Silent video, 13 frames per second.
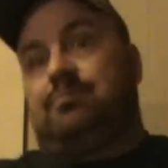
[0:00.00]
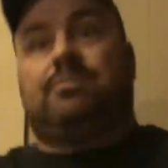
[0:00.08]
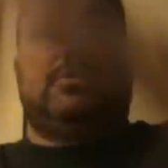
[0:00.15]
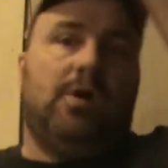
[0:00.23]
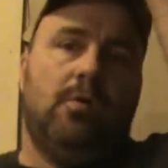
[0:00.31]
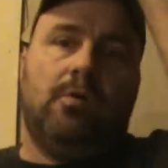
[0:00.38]

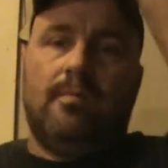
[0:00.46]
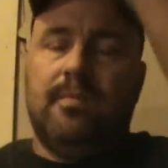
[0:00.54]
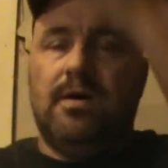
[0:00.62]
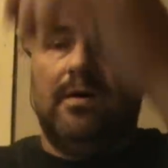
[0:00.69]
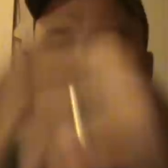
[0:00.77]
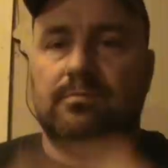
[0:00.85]
throwing them
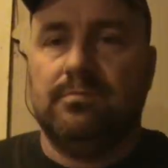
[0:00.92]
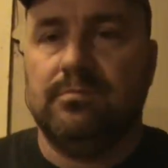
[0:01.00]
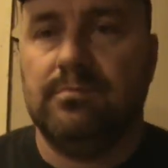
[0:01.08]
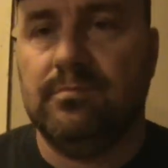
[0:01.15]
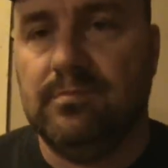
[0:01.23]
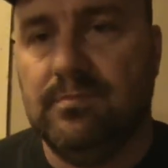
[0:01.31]
up.
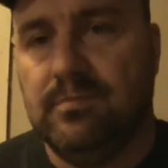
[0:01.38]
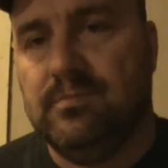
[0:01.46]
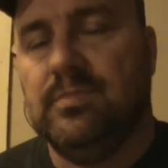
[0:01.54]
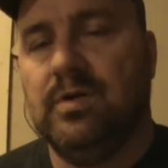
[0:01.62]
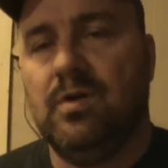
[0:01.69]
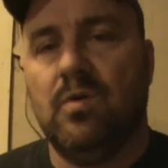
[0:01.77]

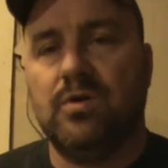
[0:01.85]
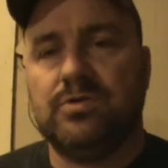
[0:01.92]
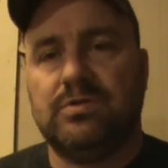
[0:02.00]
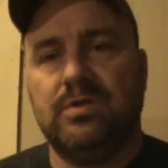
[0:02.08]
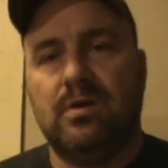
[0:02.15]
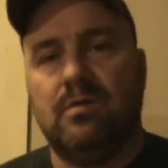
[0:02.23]
And of
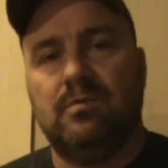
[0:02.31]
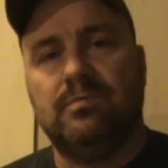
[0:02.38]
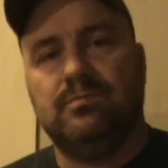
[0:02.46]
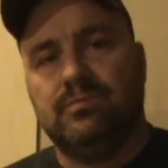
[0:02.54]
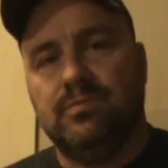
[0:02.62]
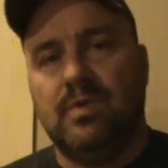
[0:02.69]
course,
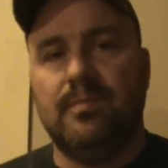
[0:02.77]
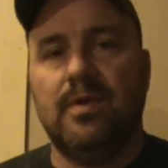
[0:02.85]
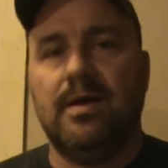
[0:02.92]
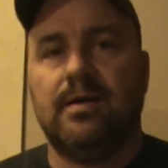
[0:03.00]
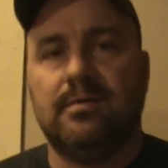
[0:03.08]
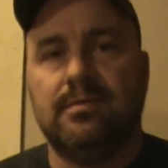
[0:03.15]
I'm
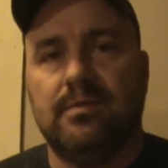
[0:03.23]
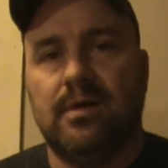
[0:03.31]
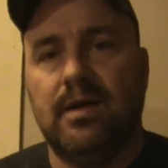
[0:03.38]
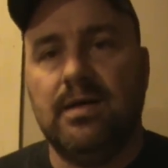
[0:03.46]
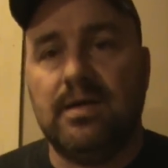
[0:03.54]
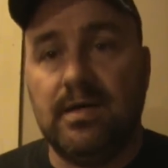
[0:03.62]
like,
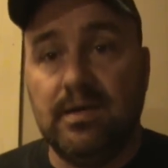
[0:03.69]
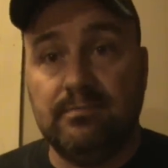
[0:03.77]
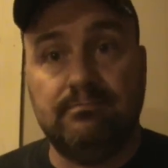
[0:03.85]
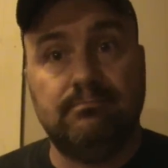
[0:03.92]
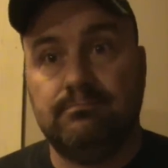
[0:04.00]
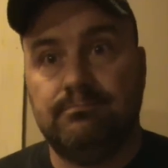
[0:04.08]
hey
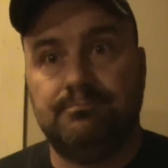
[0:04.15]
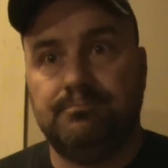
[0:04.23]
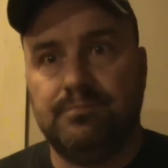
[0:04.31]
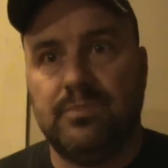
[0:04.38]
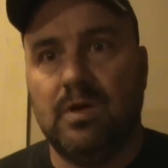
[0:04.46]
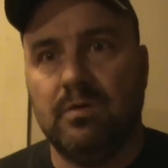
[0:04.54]
kid,
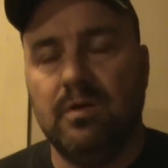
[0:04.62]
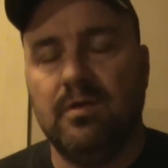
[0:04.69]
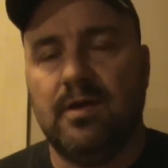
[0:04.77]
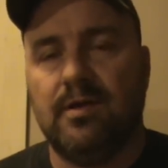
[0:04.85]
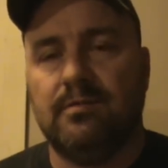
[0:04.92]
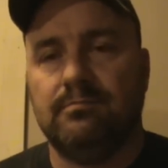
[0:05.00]
don't do
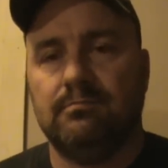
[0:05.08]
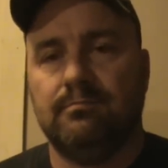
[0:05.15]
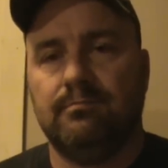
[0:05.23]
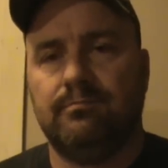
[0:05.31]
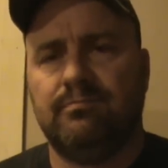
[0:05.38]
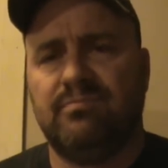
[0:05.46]
that.
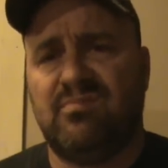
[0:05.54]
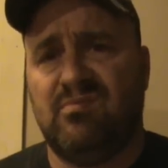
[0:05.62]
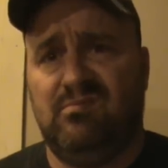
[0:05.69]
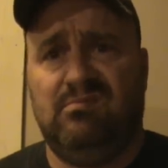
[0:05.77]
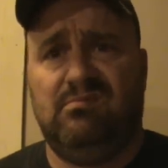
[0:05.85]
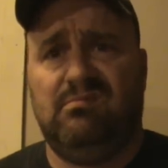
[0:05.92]

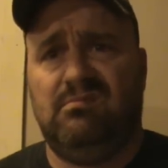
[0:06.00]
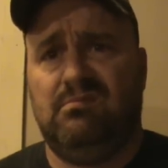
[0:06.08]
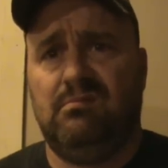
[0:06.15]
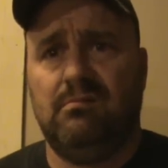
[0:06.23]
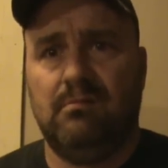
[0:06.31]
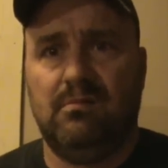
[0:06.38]
Don't
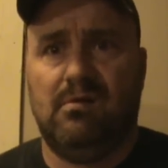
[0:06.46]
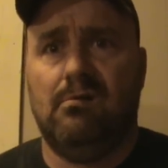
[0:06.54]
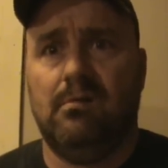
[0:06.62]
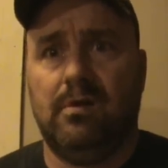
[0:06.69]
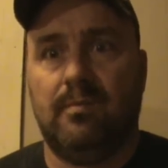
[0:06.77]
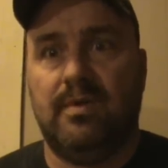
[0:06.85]

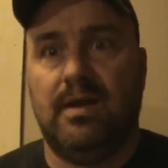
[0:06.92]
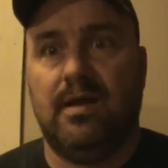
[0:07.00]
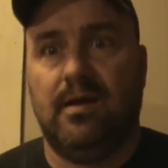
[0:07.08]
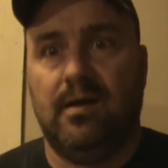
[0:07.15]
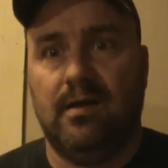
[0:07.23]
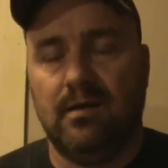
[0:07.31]
look at me
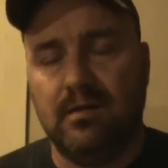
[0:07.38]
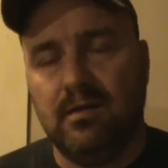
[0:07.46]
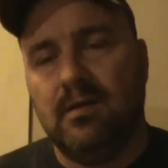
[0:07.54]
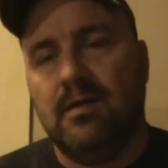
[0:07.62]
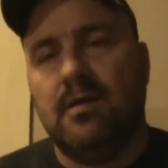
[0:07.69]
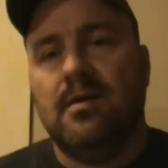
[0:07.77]
like that.
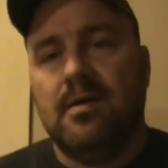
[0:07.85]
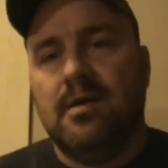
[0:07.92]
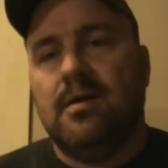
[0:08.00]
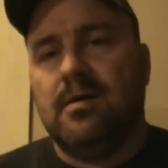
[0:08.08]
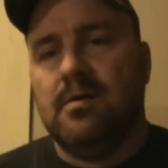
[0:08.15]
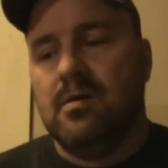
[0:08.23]

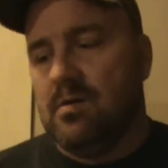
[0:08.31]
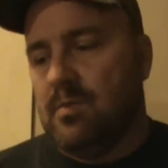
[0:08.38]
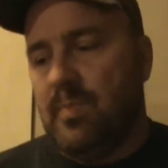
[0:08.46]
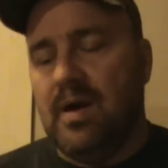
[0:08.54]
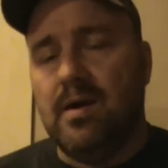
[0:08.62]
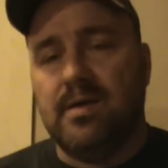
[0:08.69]
And the
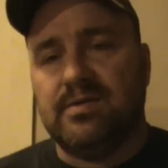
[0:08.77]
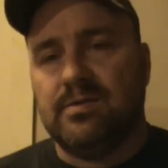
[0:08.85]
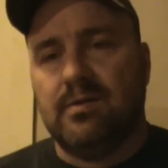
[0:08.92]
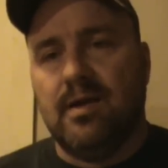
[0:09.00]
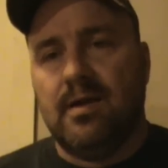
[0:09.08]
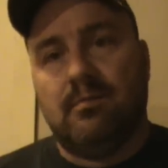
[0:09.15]
parents
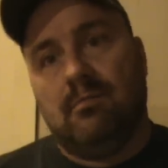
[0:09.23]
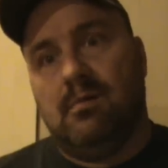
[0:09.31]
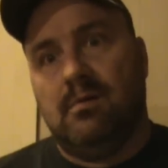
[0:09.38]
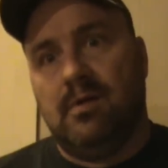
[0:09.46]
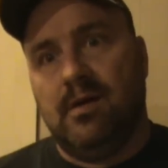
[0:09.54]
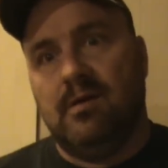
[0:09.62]
are like,
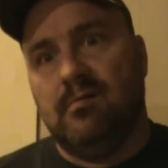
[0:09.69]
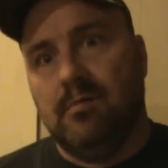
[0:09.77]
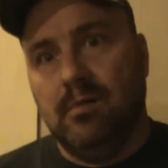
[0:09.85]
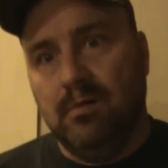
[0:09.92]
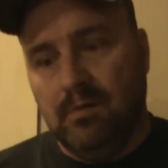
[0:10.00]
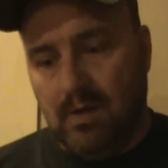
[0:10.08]

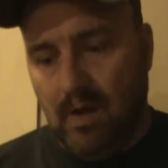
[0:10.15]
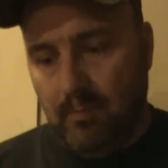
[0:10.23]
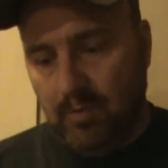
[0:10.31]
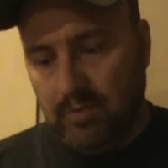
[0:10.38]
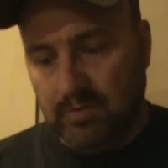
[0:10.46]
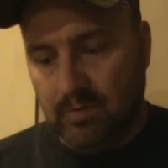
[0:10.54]
whatever, I'm
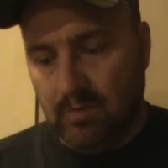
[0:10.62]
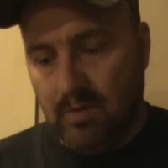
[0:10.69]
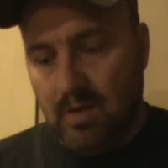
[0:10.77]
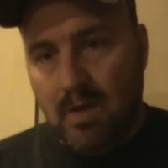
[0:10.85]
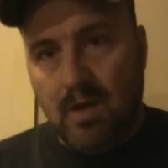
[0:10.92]
not gonna